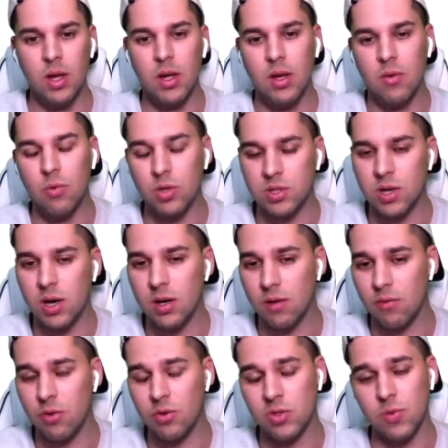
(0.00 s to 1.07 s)
what's kind of
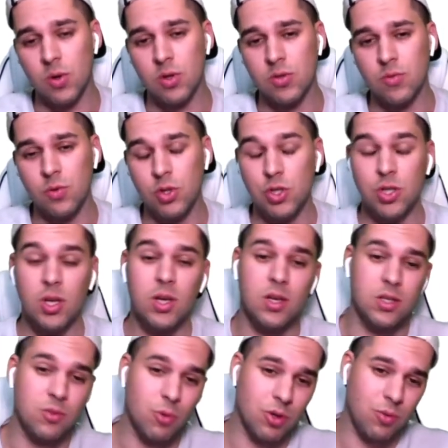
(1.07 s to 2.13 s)
useful, which is
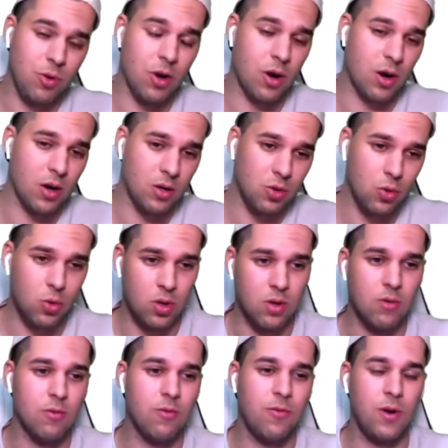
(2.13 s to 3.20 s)
what we are going to do in
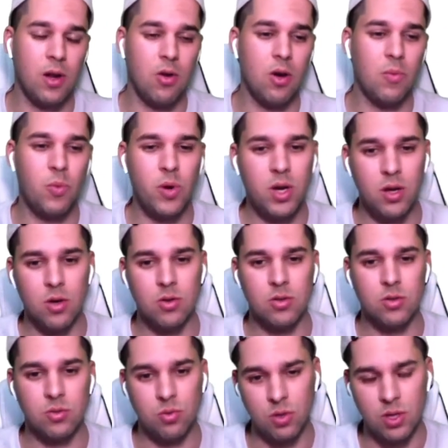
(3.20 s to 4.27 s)
follow-up videos
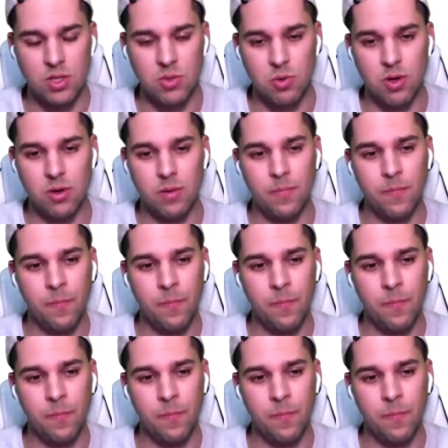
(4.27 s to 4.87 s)
to this one,